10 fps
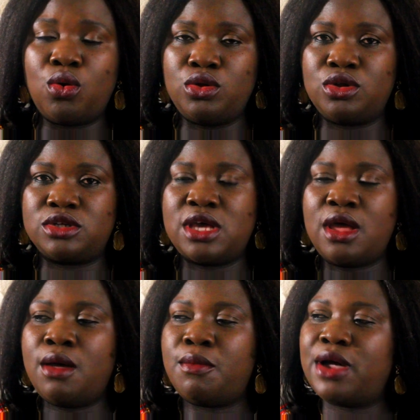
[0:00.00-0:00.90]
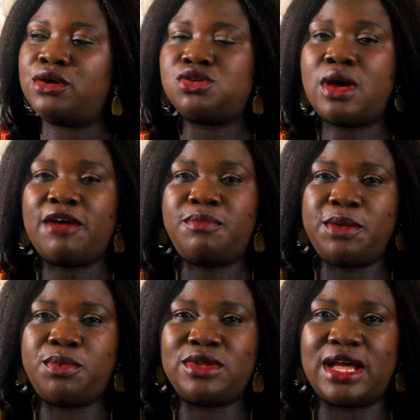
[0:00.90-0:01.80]
lot. But I also have
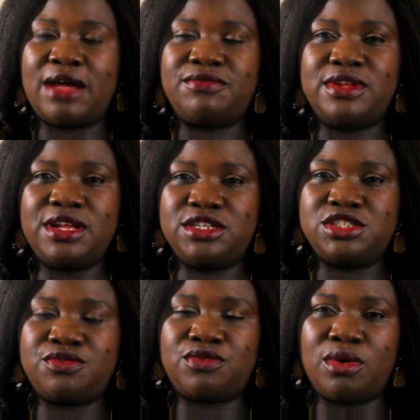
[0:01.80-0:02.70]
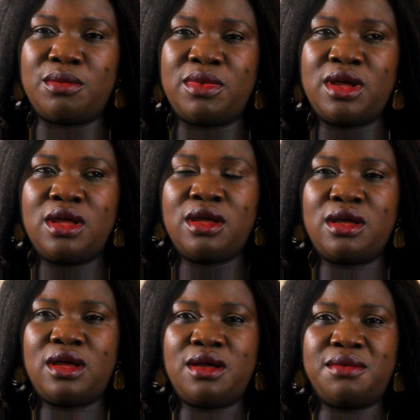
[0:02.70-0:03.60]
people that I've learned from
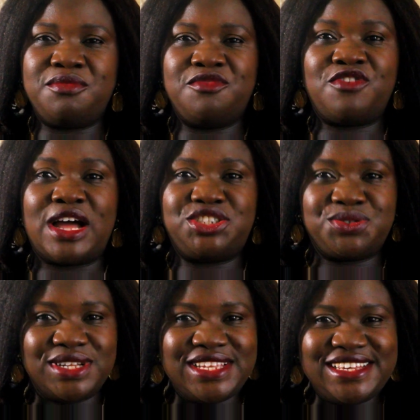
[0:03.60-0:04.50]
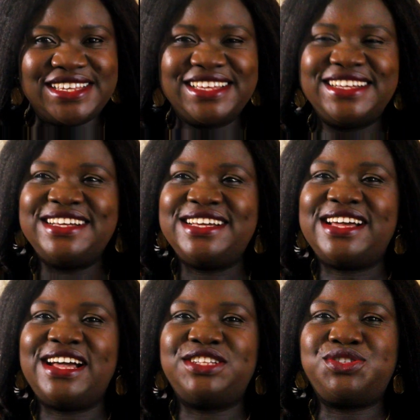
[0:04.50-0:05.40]
virtually.
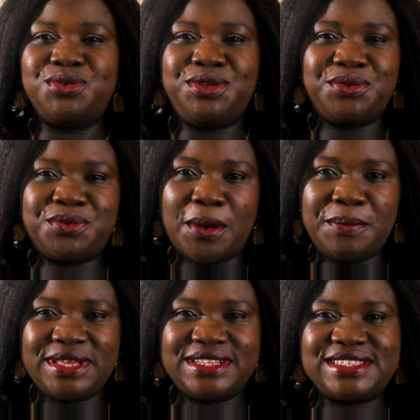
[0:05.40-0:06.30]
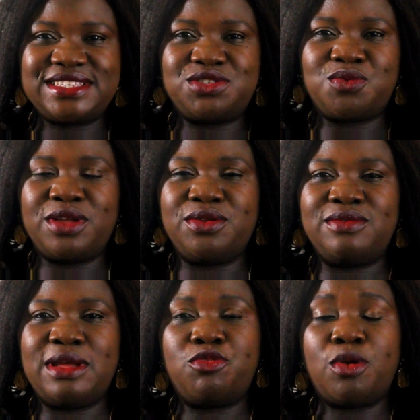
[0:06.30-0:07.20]
Tony Robbins is one of
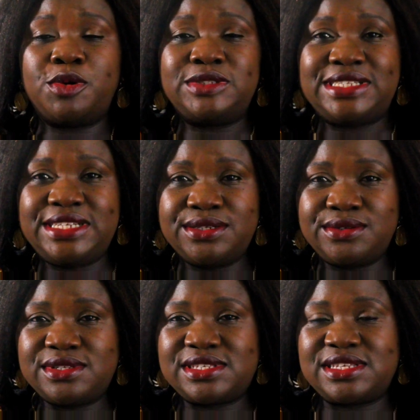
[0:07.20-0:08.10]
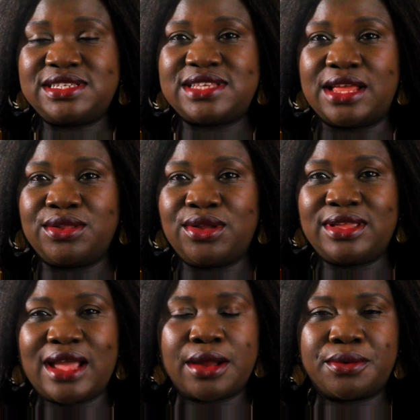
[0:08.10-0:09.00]
them. Robert Dilts is
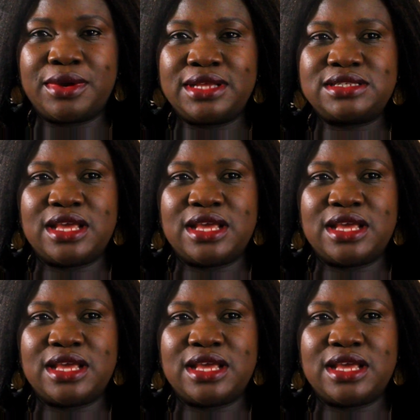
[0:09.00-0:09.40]
another great